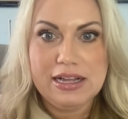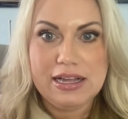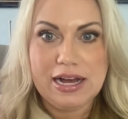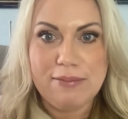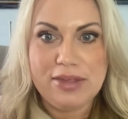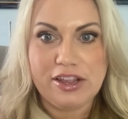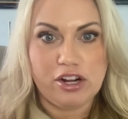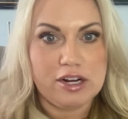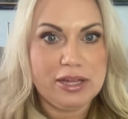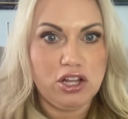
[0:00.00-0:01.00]
that they're
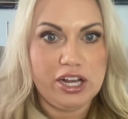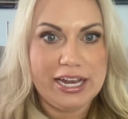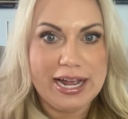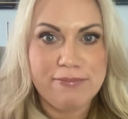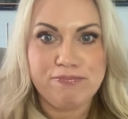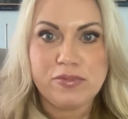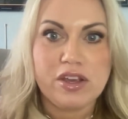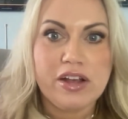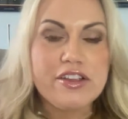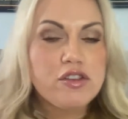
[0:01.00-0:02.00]
going to be looking at.
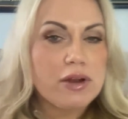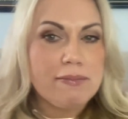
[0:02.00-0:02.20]
I just want to